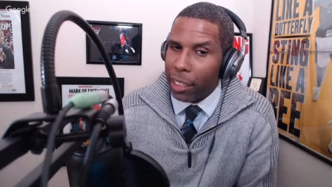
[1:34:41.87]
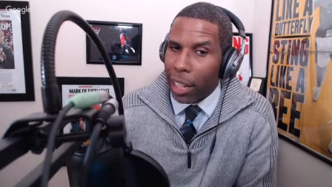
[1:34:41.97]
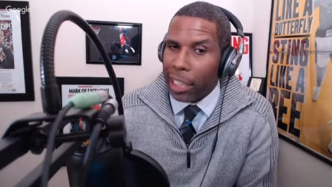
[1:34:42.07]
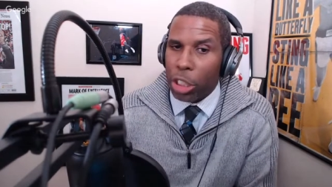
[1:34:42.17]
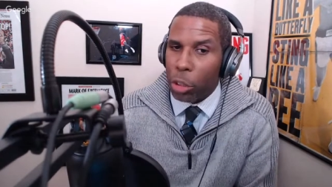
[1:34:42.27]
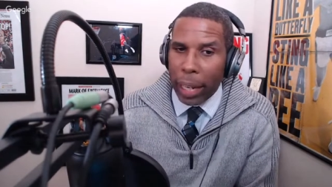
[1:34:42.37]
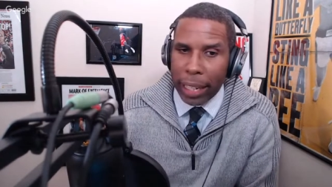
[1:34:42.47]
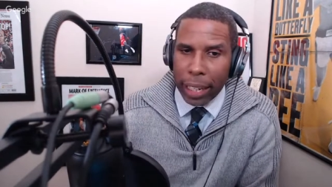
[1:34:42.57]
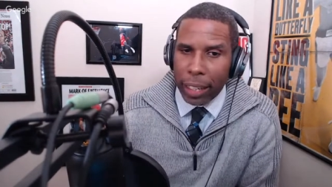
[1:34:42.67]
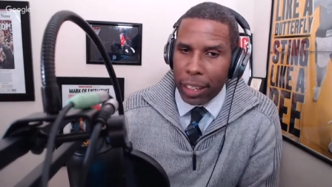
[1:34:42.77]
he's
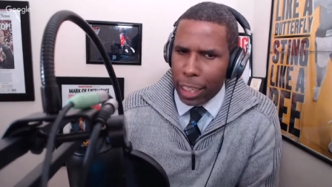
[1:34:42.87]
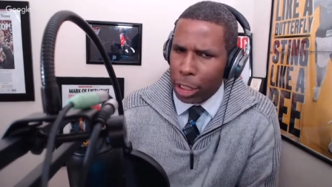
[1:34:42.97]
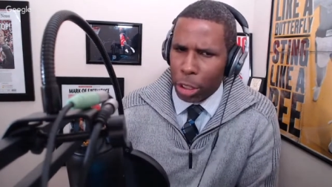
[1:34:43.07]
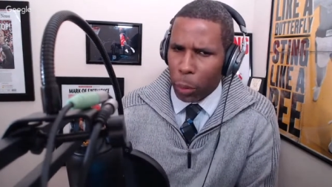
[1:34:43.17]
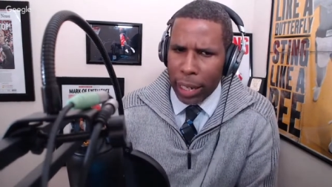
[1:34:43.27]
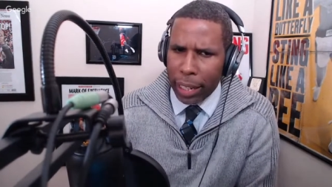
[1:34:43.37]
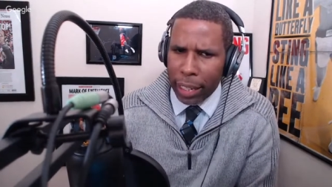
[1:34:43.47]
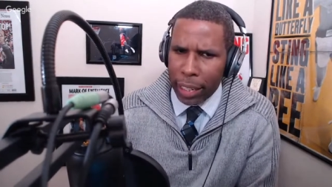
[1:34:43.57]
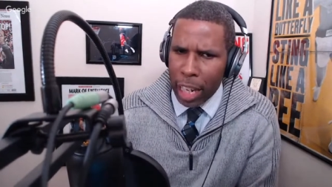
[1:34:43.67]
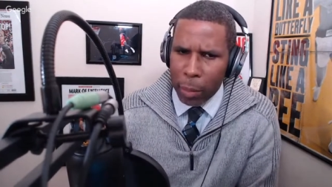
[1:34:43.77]
great
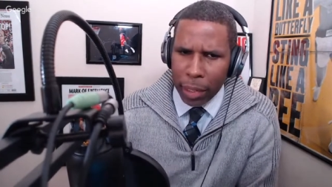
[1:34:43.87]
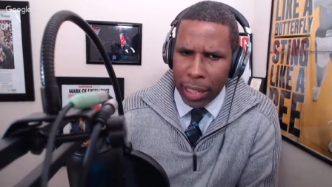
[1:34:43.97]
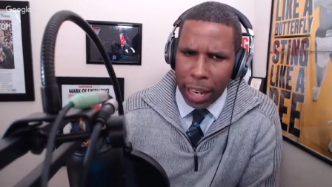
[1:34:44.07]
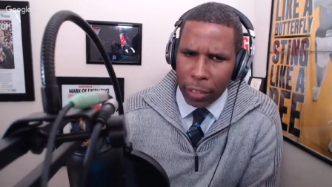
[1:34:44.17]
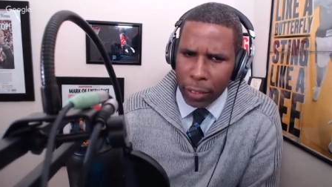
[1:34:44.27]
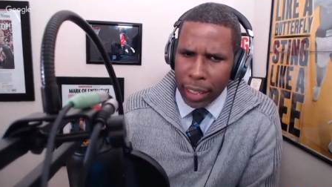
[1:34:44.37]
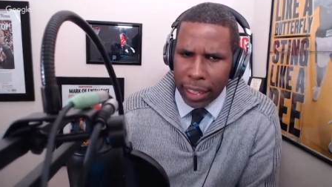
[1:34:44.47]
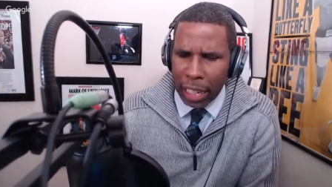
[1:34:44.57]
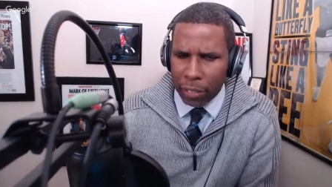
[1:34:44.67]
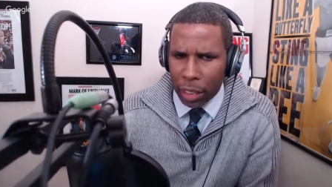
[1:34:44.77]
at him and Kyrie and
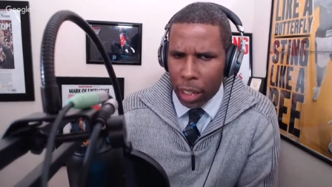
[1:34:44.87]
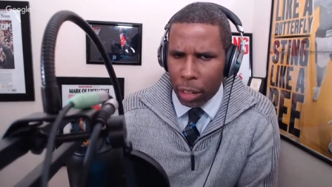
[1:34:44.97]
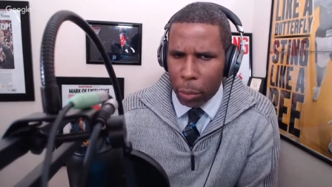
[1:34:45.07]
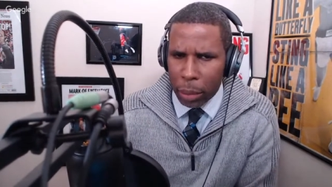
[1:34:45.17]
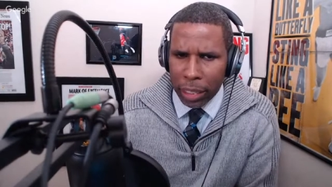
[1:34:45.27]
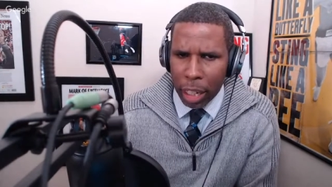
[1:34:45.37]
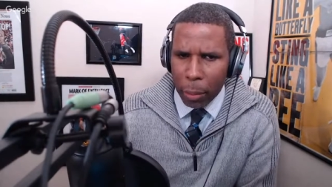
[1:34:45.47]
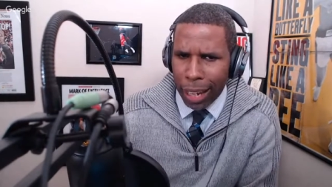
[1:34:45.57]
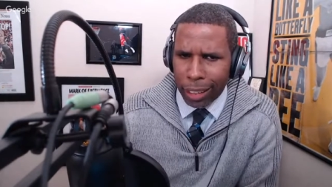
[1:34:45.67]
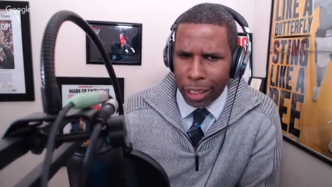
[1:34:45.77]
Kevin Love beating
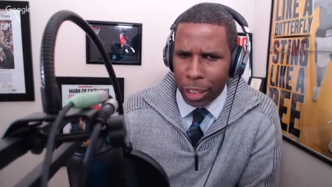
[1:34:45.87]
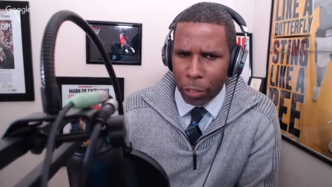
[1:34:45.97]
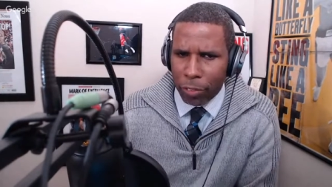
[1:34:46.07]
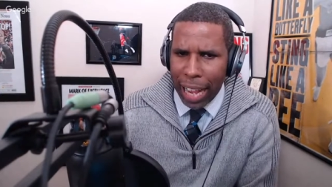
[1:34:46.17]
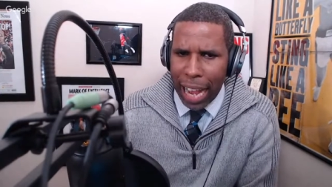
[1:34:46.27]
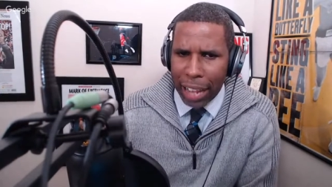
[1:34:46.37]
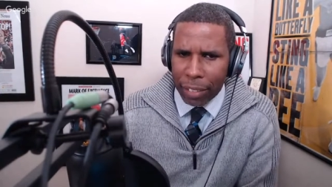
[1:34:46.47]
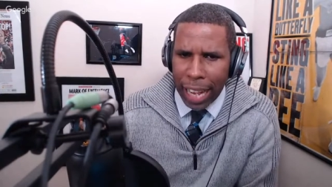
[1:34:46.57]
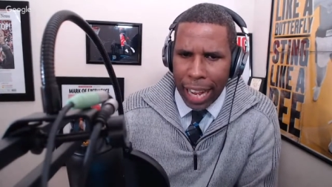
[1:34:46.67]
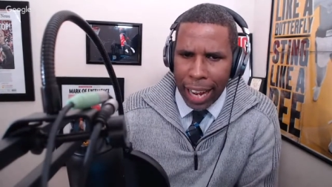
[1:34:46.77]
up little
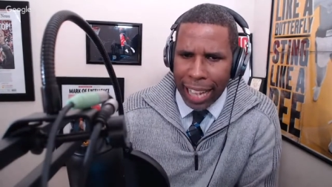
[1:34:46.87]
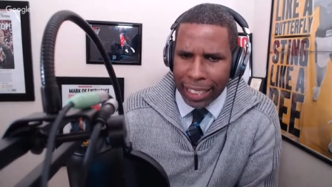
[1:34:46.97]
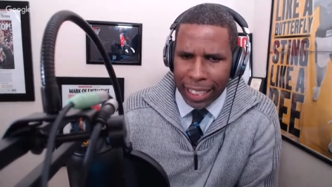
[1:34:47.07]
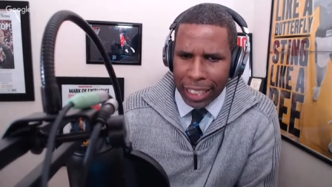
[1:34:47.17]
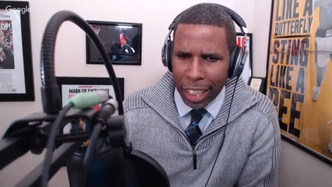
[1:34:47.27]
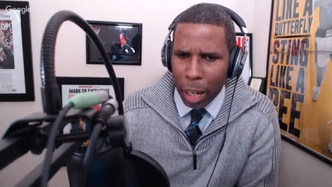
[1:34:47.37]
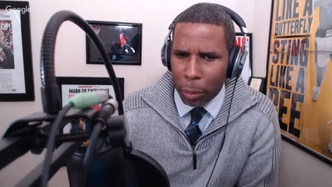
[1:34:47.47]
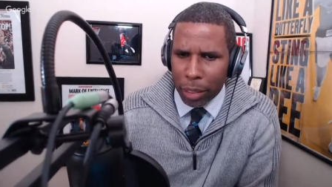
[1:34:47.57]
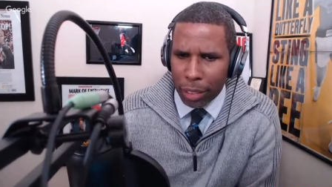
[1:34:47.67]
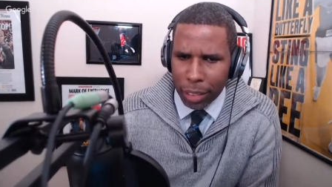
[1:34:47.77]
5'9" Isaiah
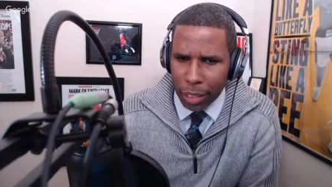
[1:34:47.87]
Thomas.